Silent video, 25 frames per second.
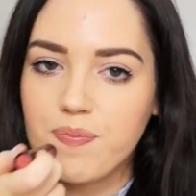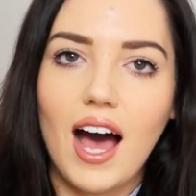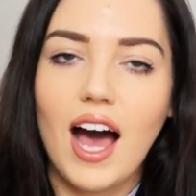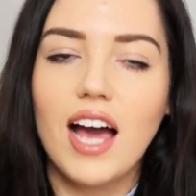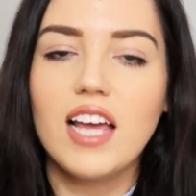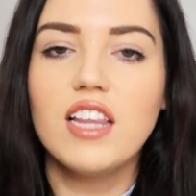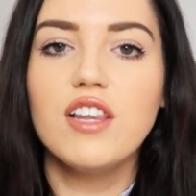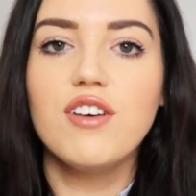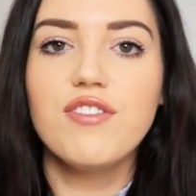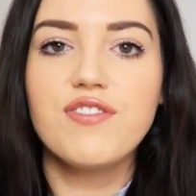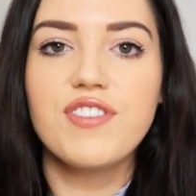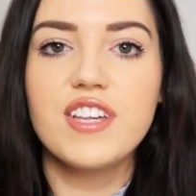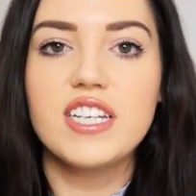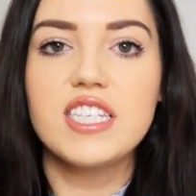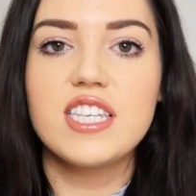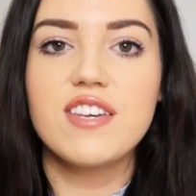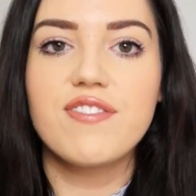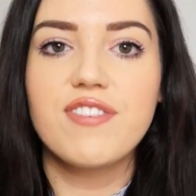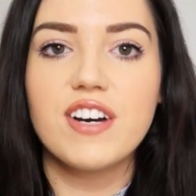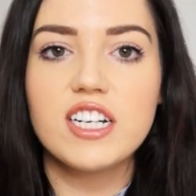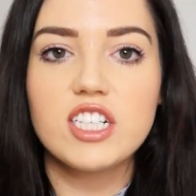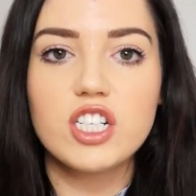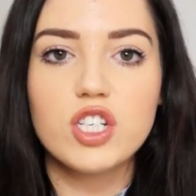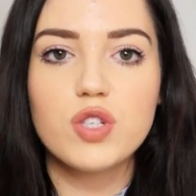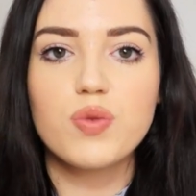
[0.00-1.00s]
I love this
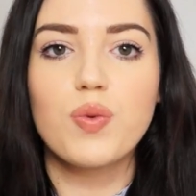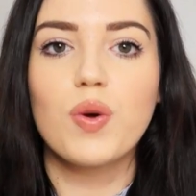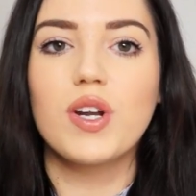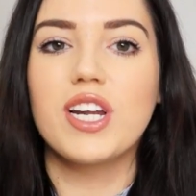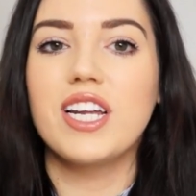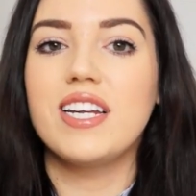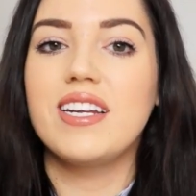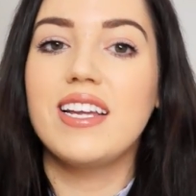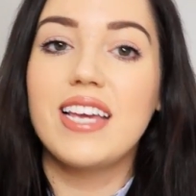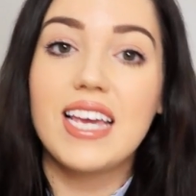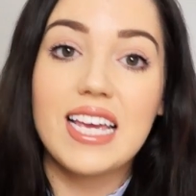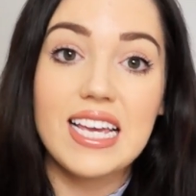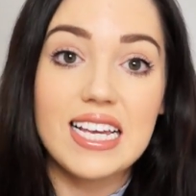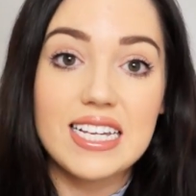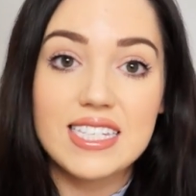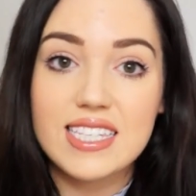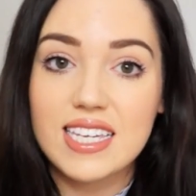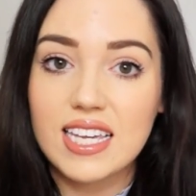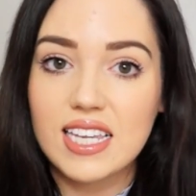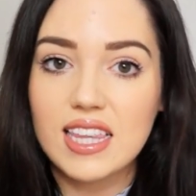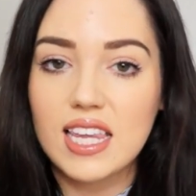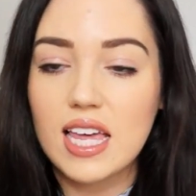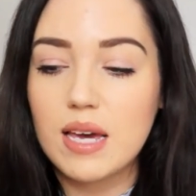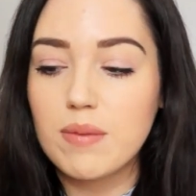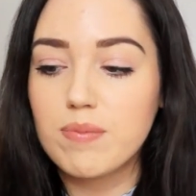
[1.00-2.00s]
if I just want an
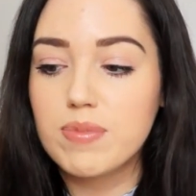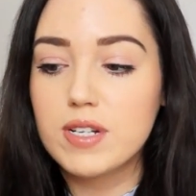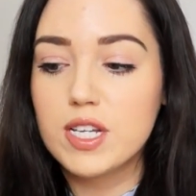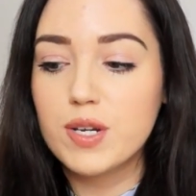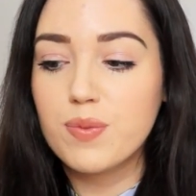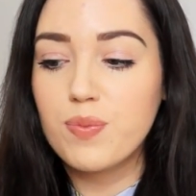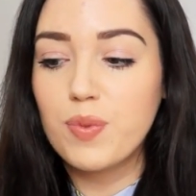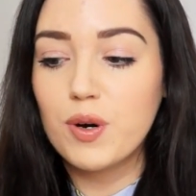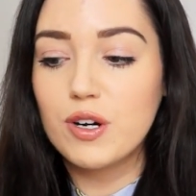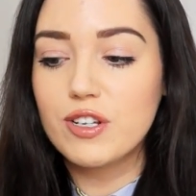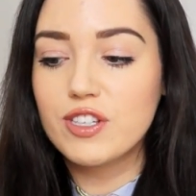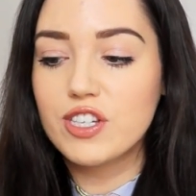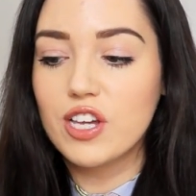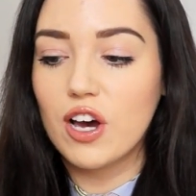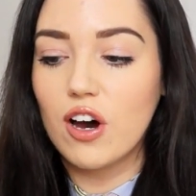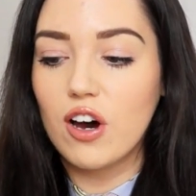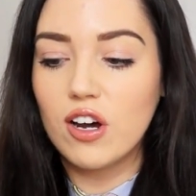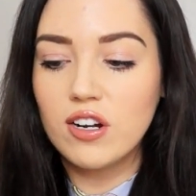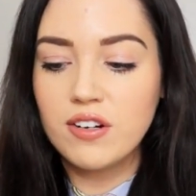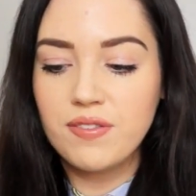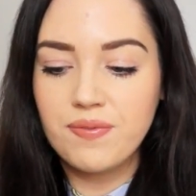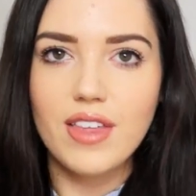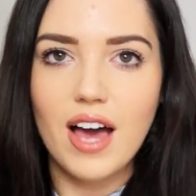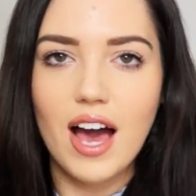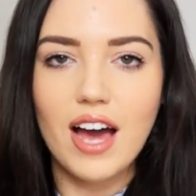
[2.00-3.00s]
easy lip to put
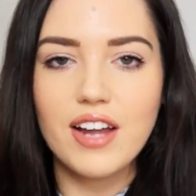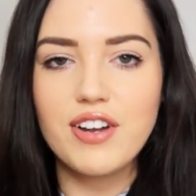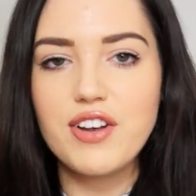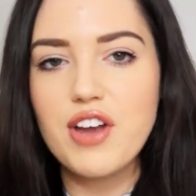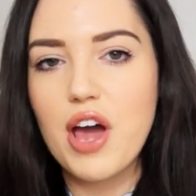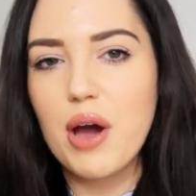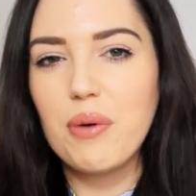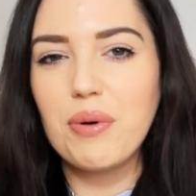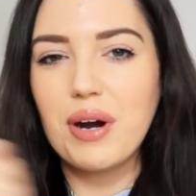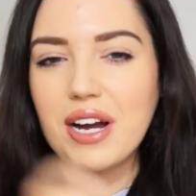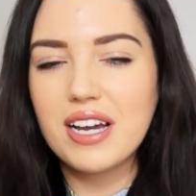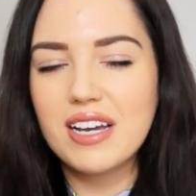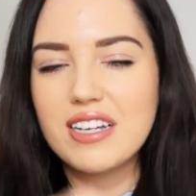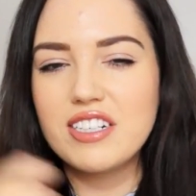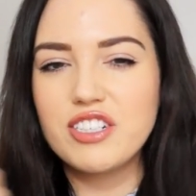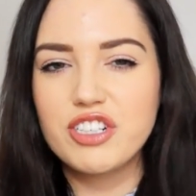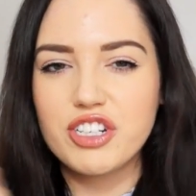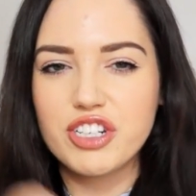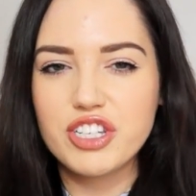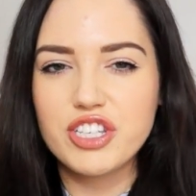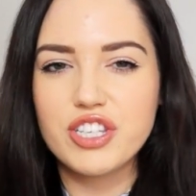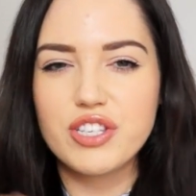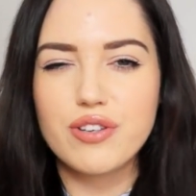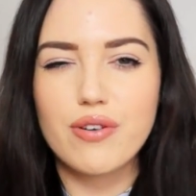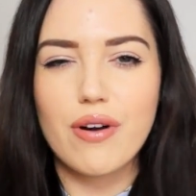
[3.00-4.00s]
on, that I know I can
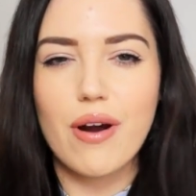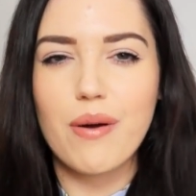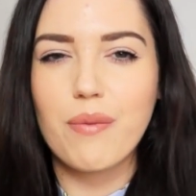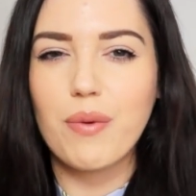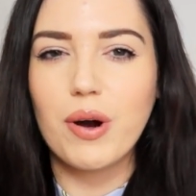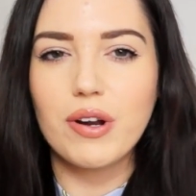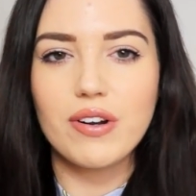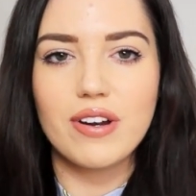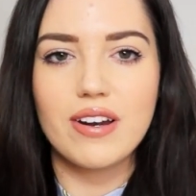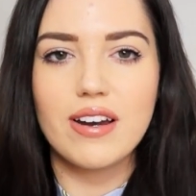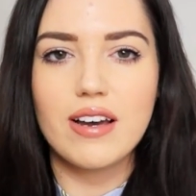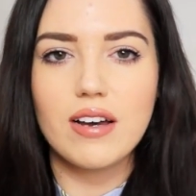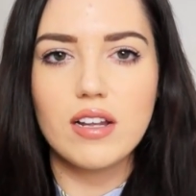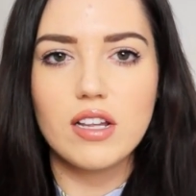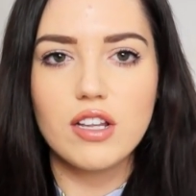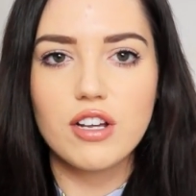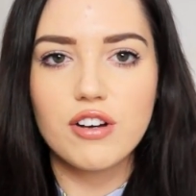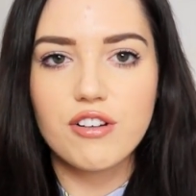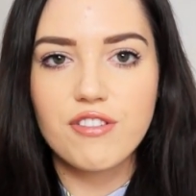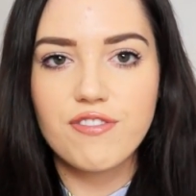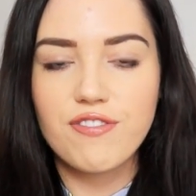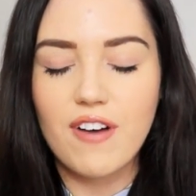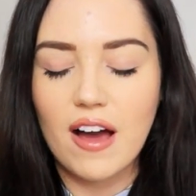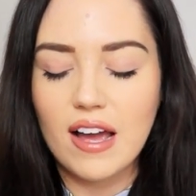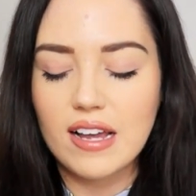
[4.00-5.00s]
just throw on and it'll
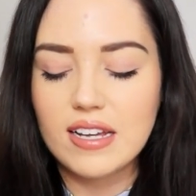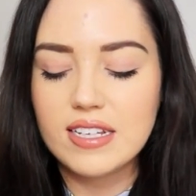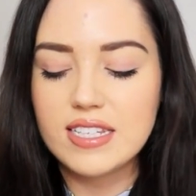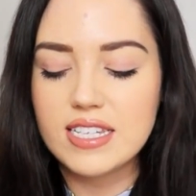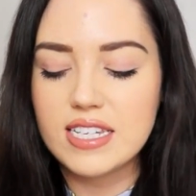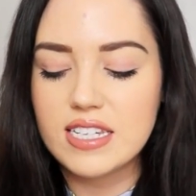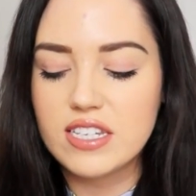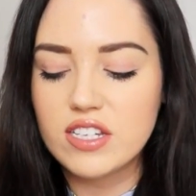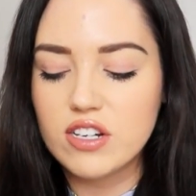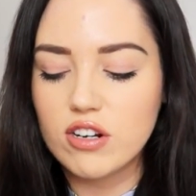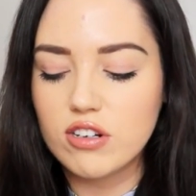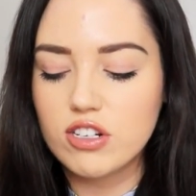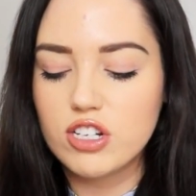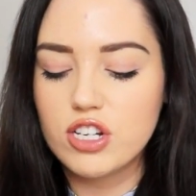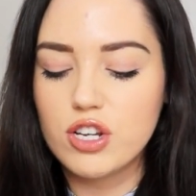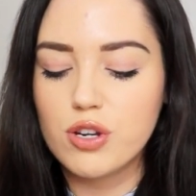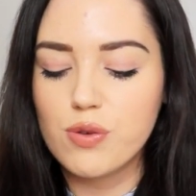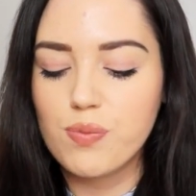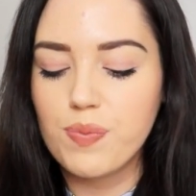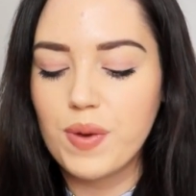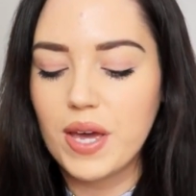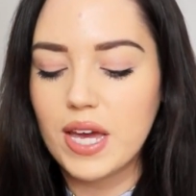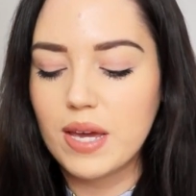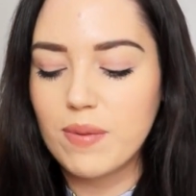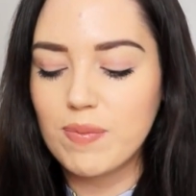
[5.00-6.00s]
look fine because it's not too
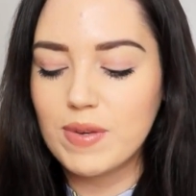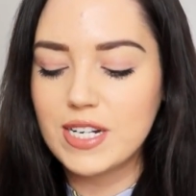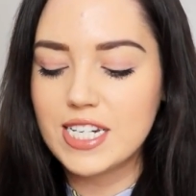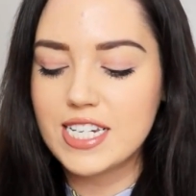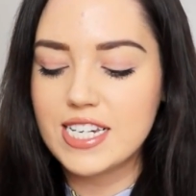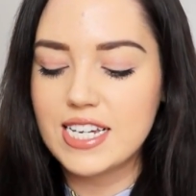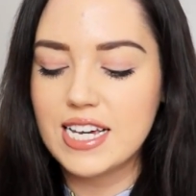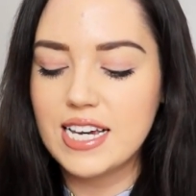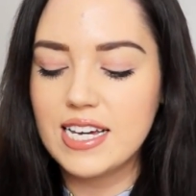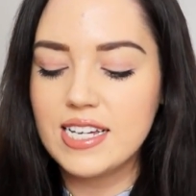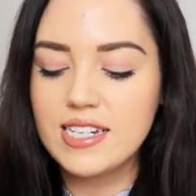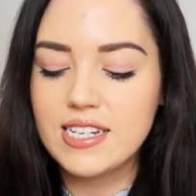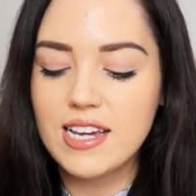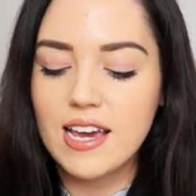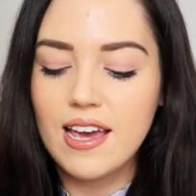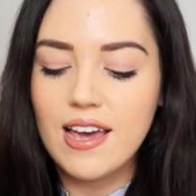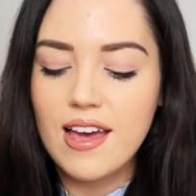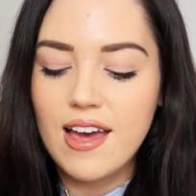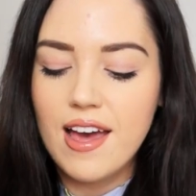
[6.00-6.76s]
pigmented.